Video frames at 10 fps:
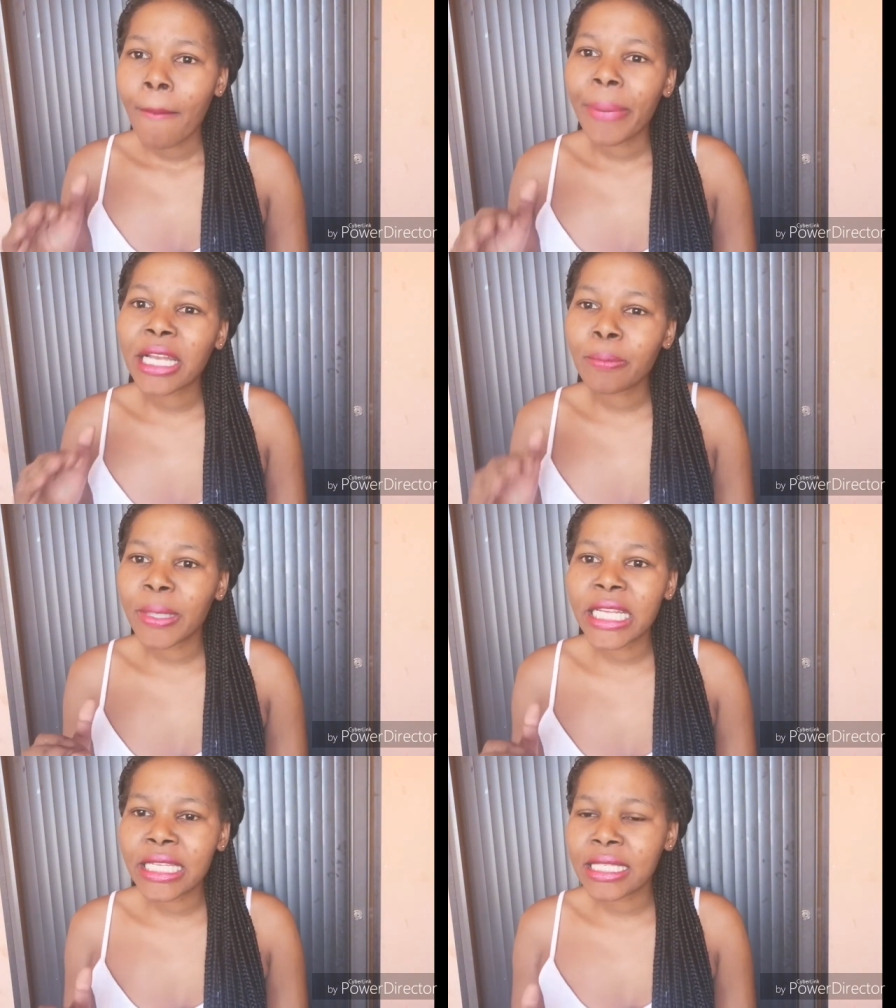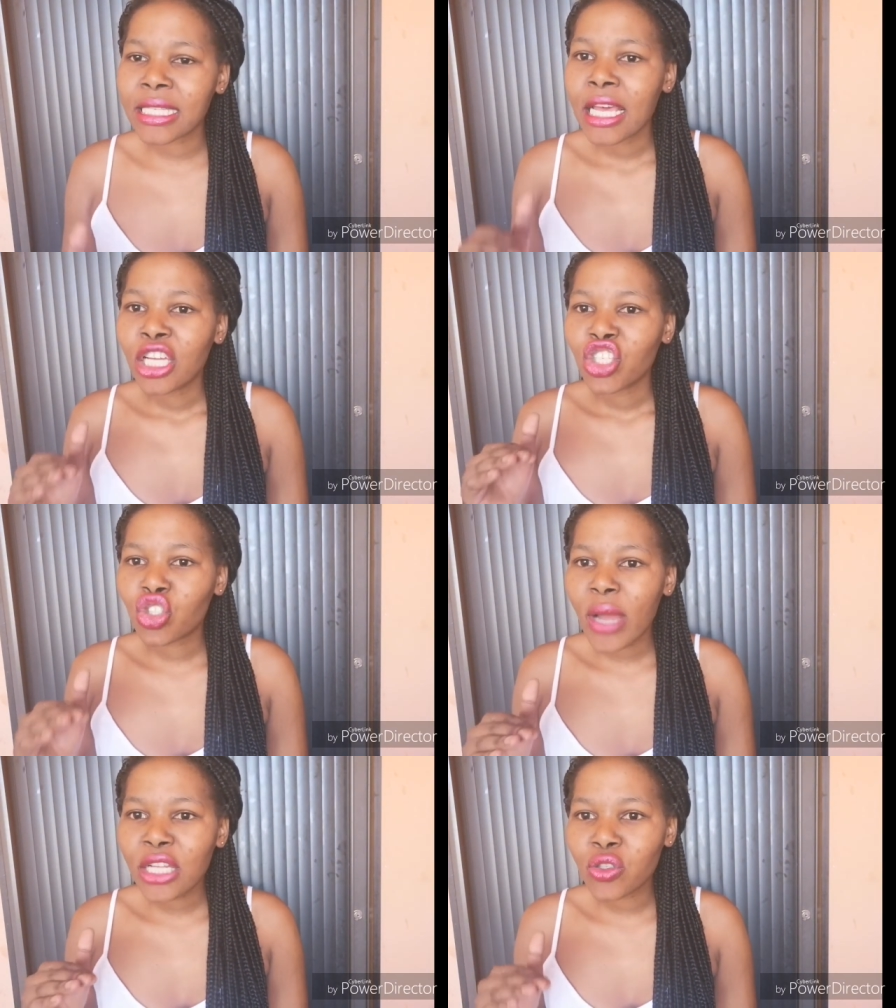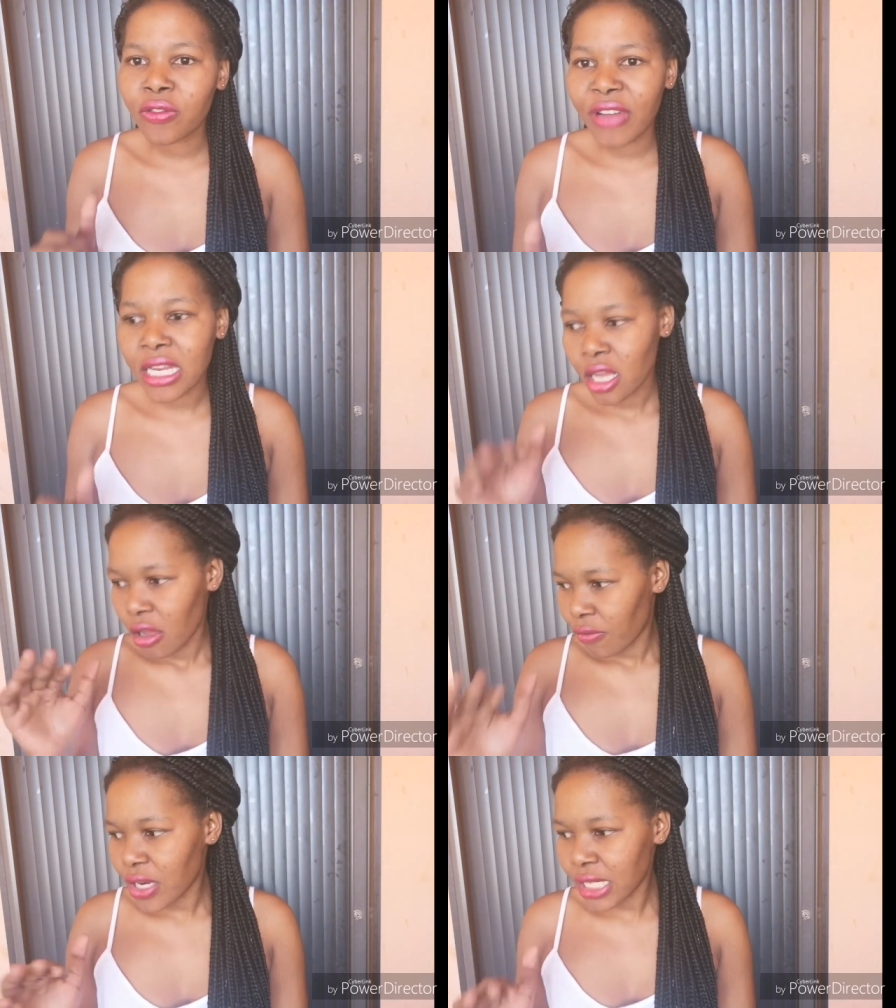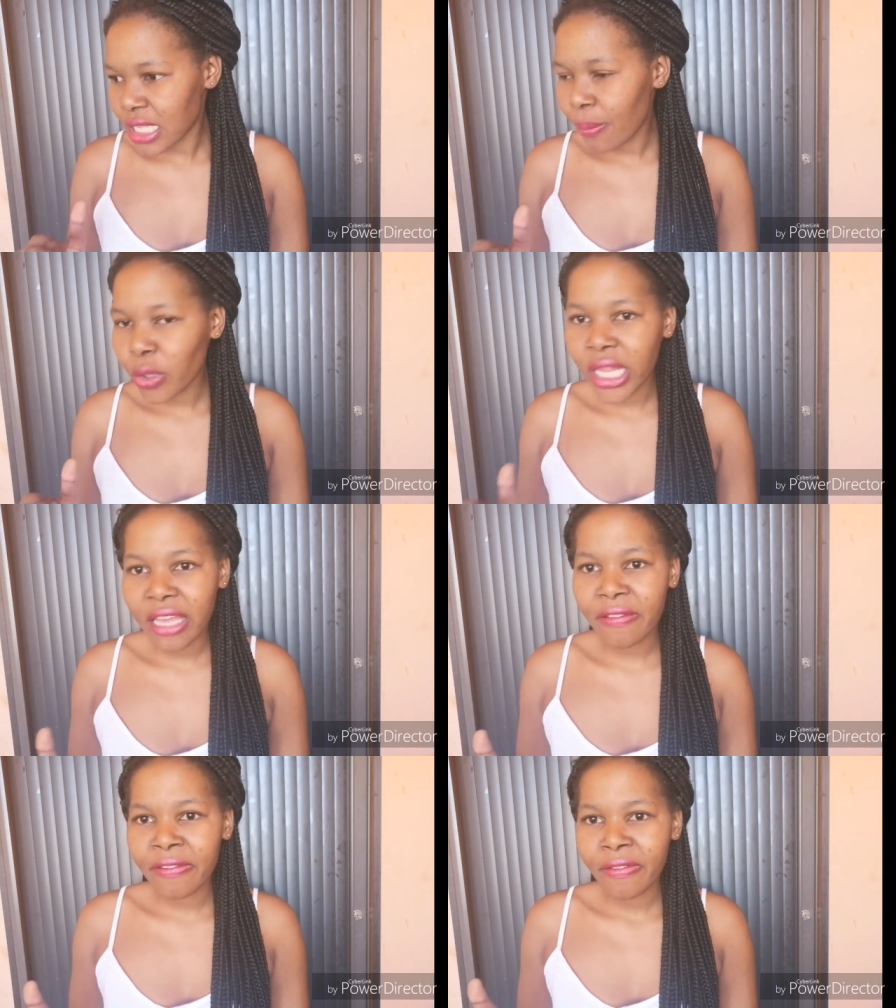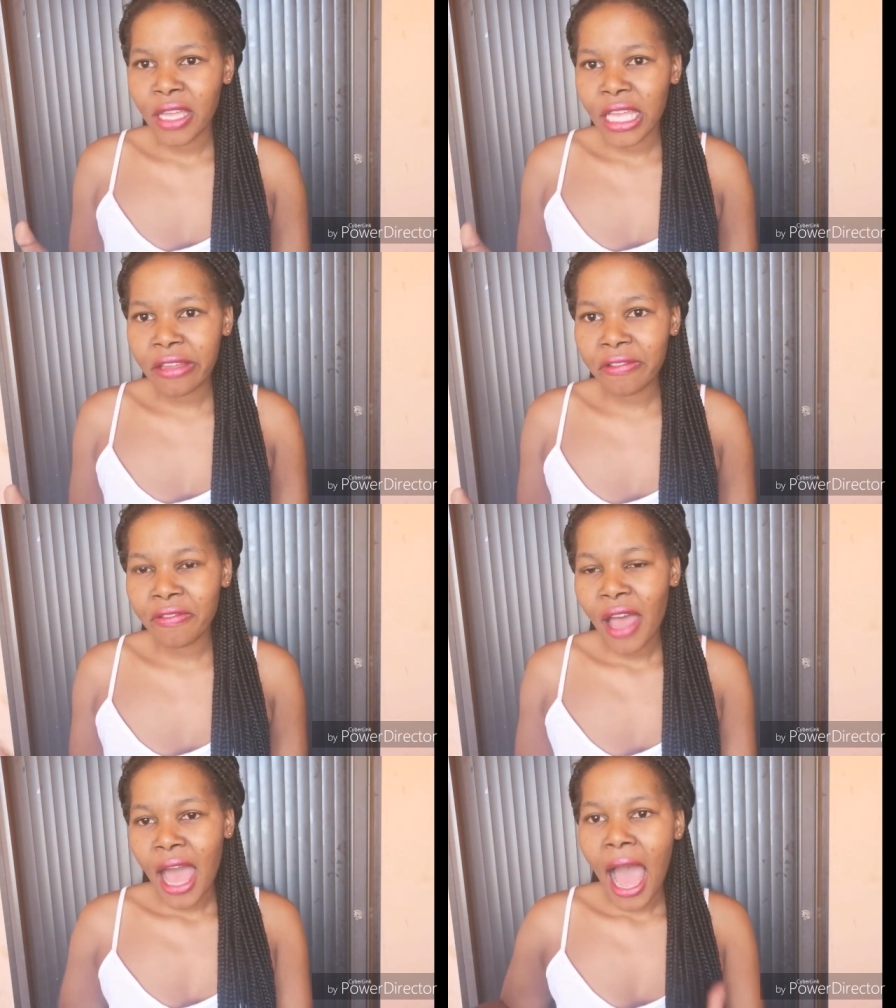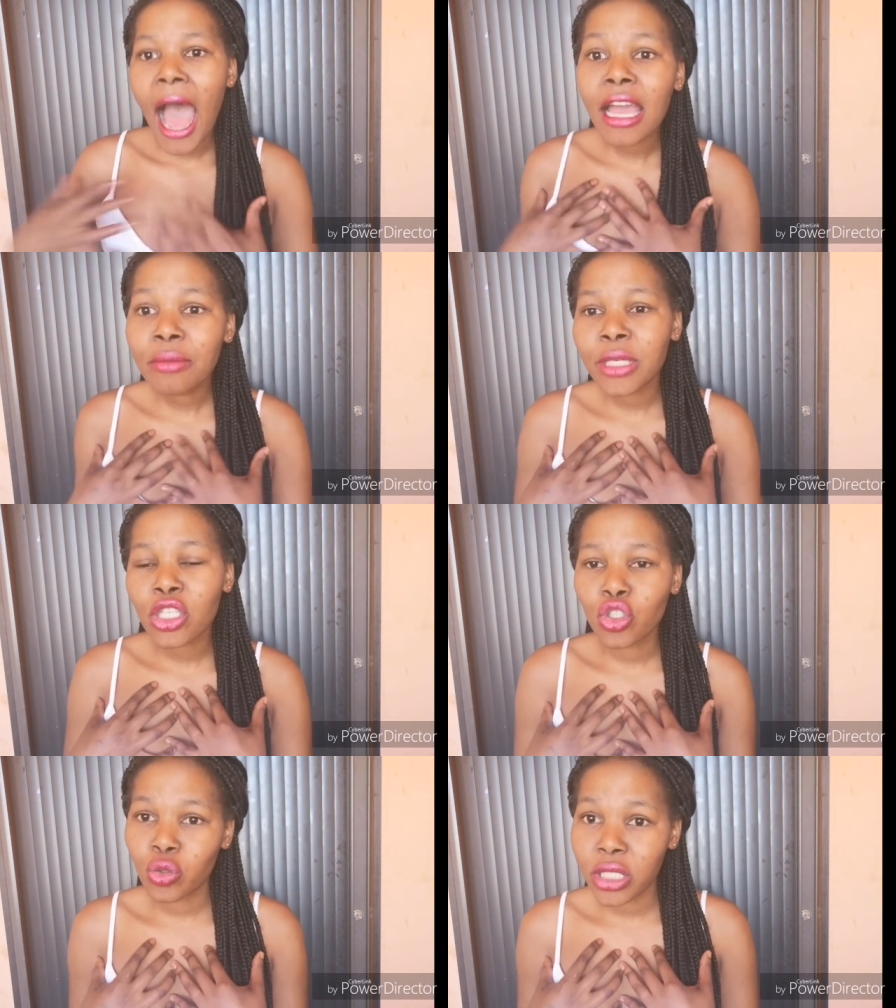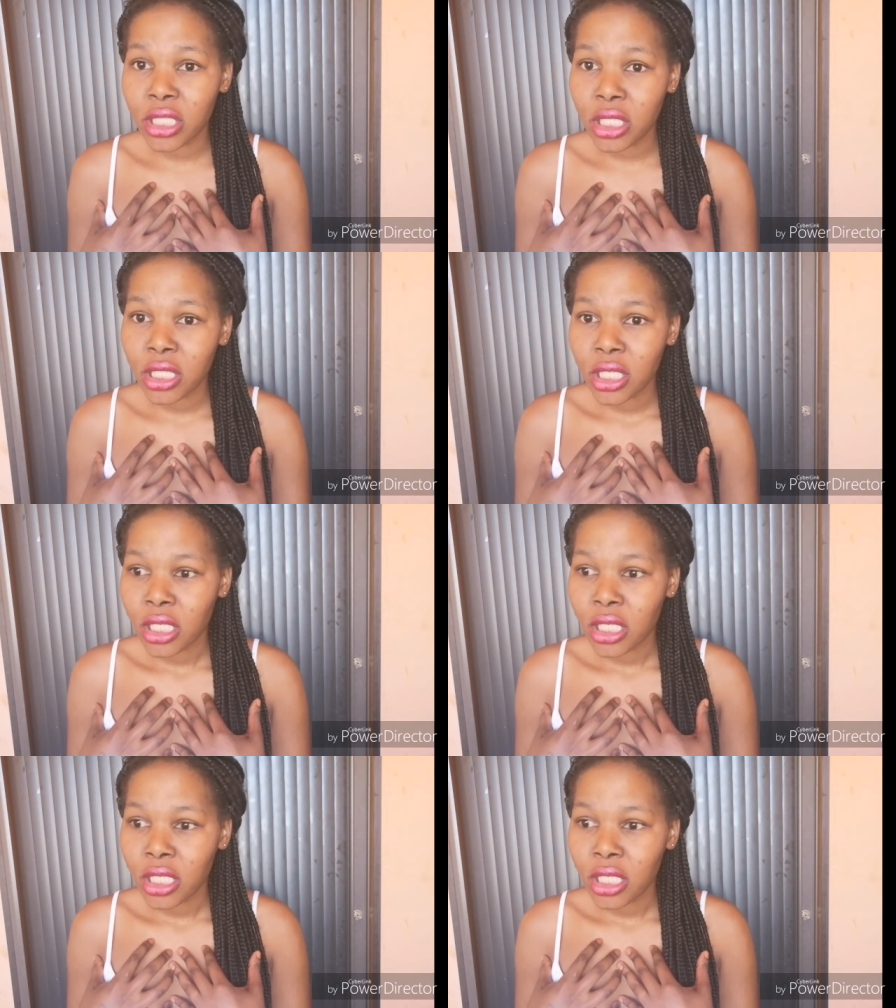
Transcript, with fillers: but please try to find for an example if if i am a student